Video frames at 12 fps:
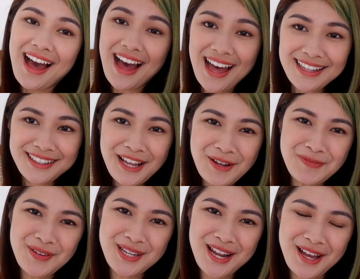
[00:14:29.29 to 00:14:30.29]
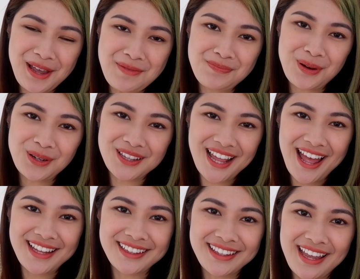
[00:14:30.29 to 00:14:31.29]
At ang
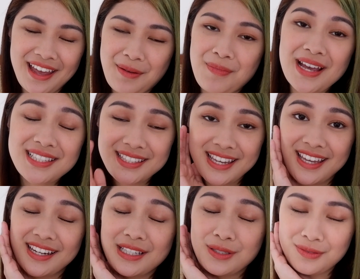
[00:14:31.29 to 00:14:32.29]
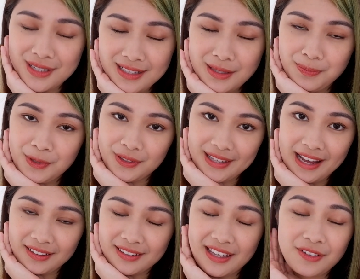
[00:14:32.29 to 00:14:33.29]
pinaka-importante, my skin is really
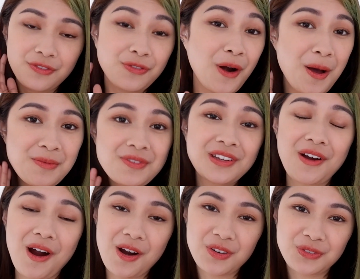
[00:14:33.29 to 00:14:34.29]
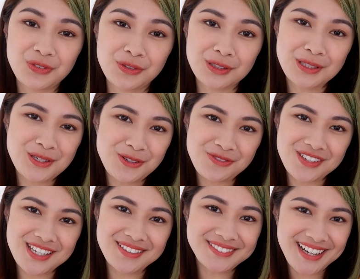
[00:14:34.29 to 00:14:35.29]
protected from the harmful
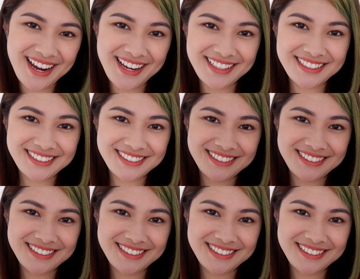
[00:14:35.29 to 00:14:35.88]
UV rays.